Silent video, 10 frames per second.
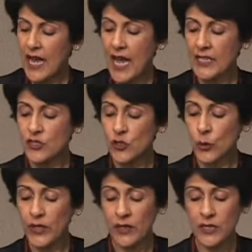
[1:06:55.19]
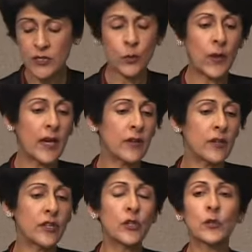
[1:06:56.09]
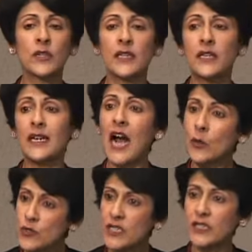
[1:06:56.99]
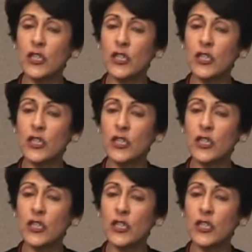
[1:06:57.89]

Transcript: And so here's where, you know, the county,